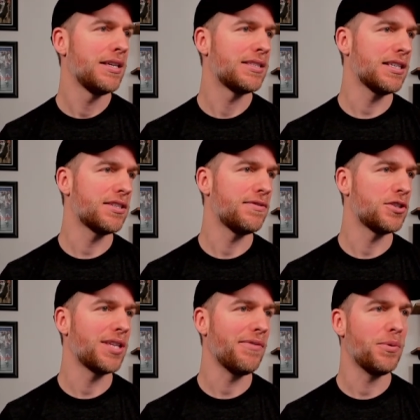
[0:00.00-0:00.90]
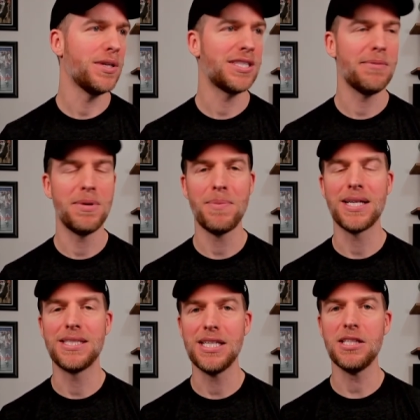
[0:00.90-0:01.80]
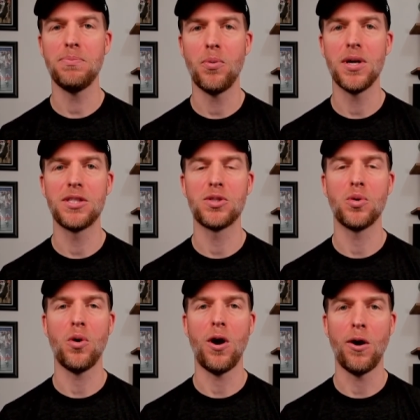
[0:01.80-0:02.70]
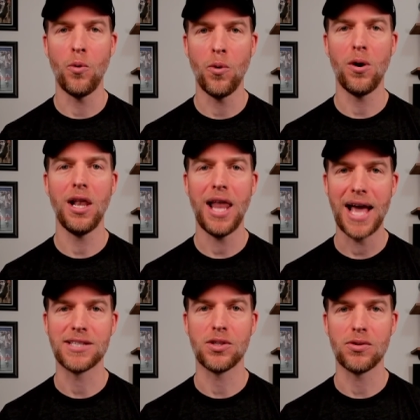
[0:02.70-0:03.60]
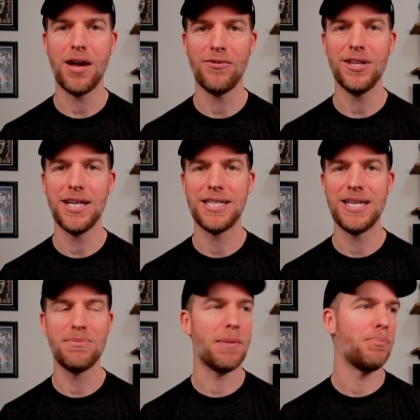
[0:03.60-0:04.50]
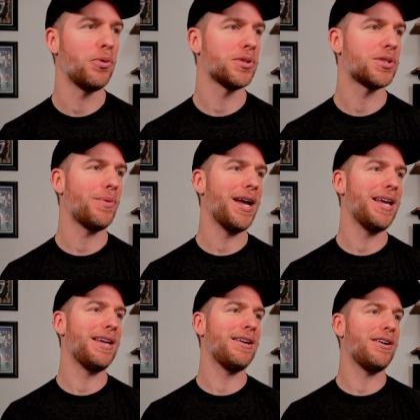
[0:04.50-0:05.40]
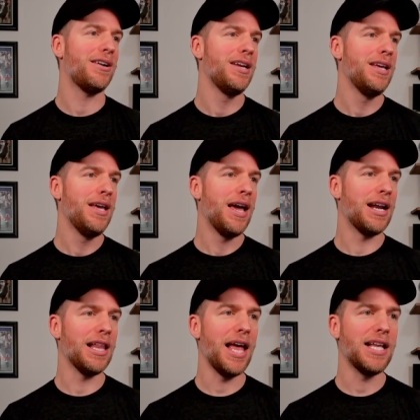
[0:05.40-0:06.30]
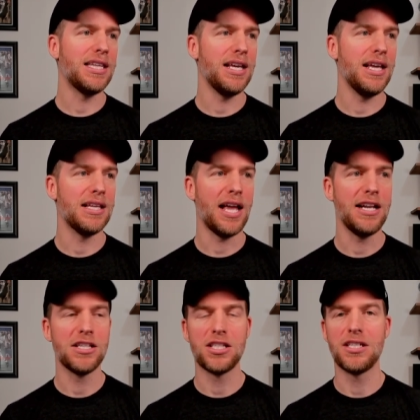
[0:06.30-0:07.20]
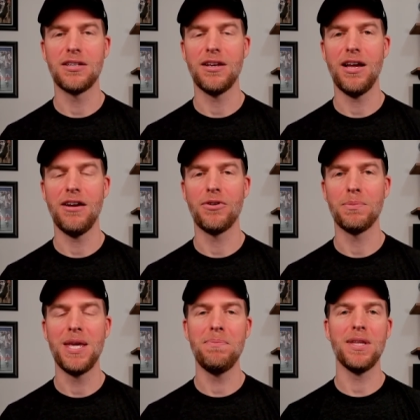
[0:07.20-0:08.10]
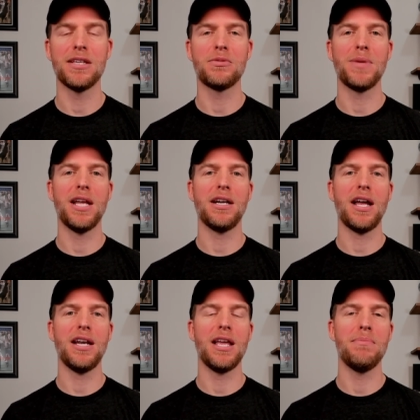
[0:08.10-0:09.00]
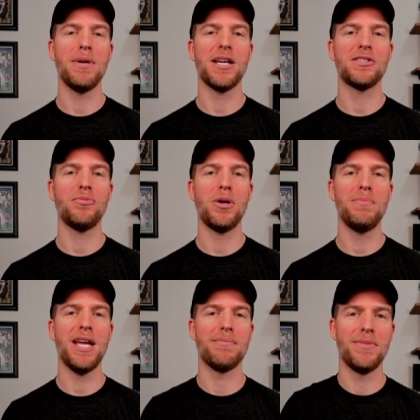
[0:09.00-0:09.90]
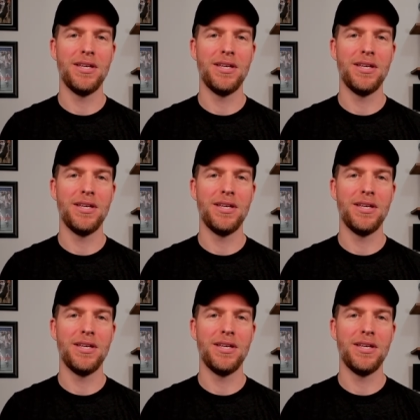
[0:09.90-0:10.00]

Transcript: six of their seven wins have been by six points or less. So not really a team that pulls away here. And I like the Titans uh, from keeping this from getting out of hand because of one man.